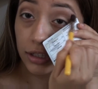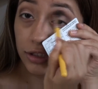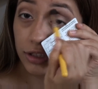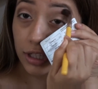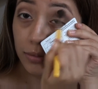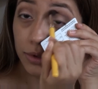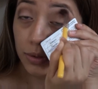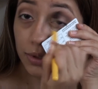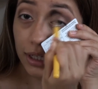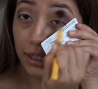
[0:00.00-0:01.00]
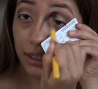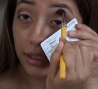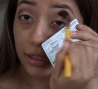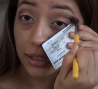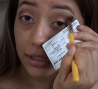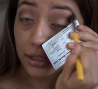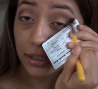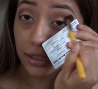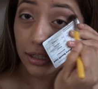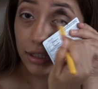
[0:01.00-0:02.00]
Just keep doing it.
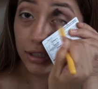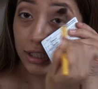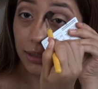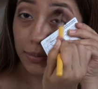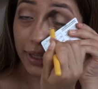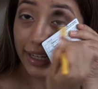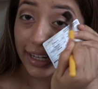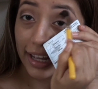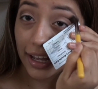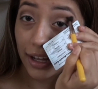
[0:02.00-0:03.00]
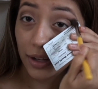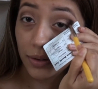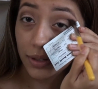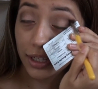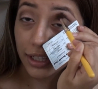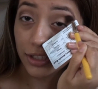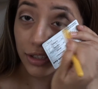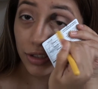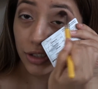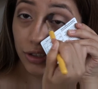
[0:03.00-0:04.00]
Keep blending out in
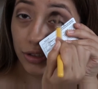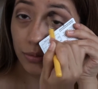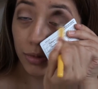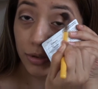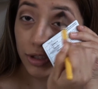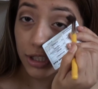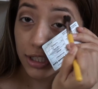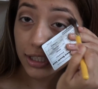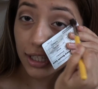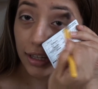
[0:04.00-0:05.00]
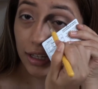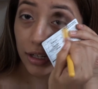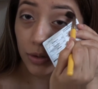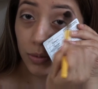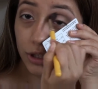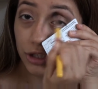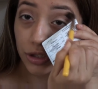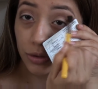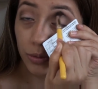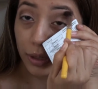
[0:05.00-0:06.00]
circular motions and then in
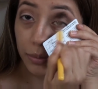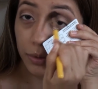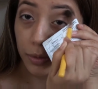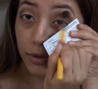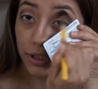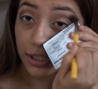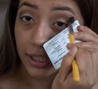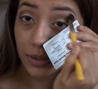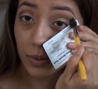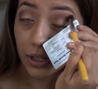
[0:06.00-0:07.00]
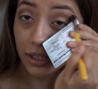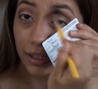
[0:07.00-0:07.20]
windshield wiper motions as well.